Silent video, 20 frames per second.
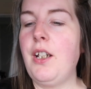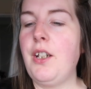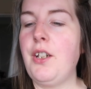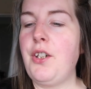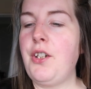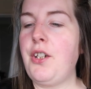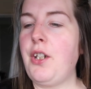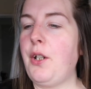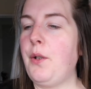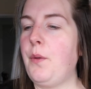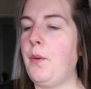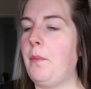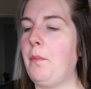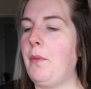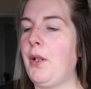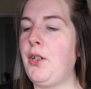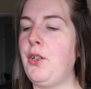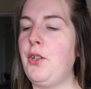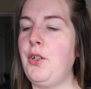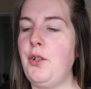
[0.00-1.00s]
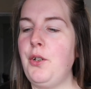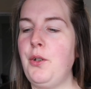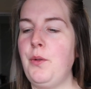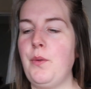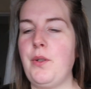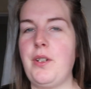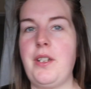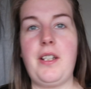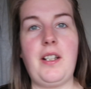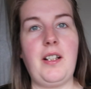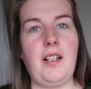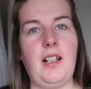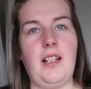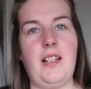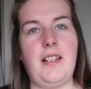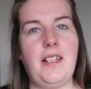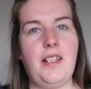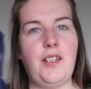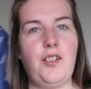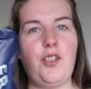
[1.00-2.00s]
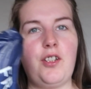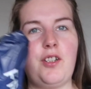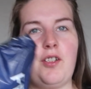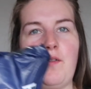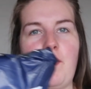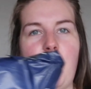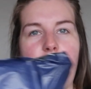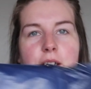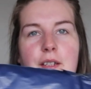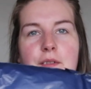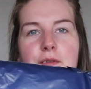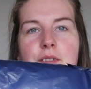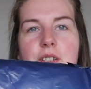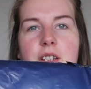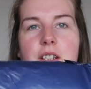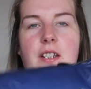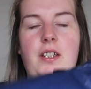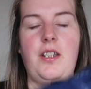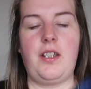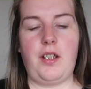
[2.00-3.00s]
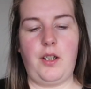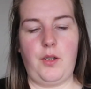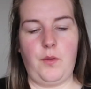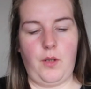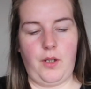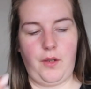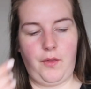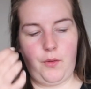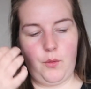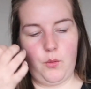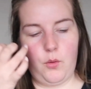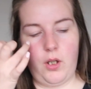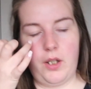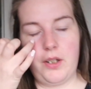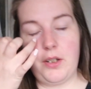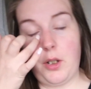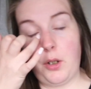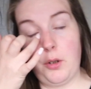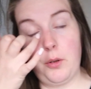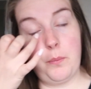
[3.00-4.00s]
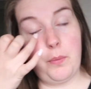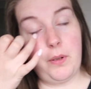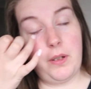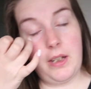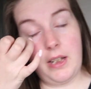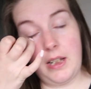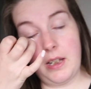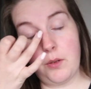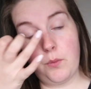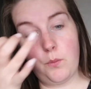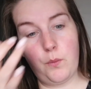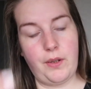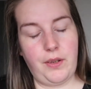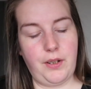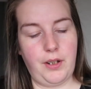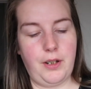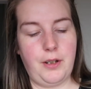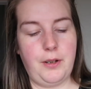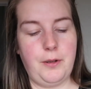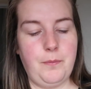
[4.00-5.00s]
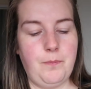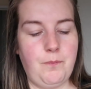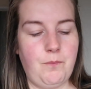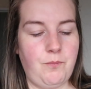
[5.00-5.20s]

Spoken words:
So my new sunglasses just arrived, so I thought I'd open these with you.